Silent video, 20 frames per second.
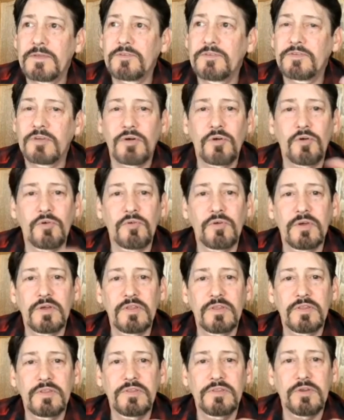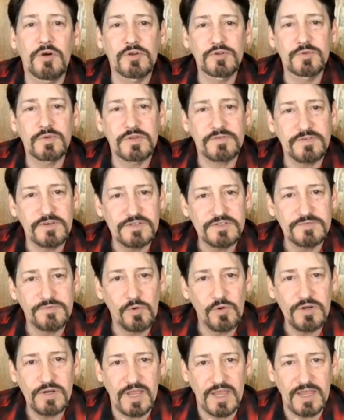so those were the first
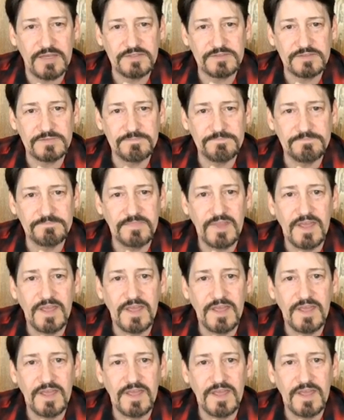4 days.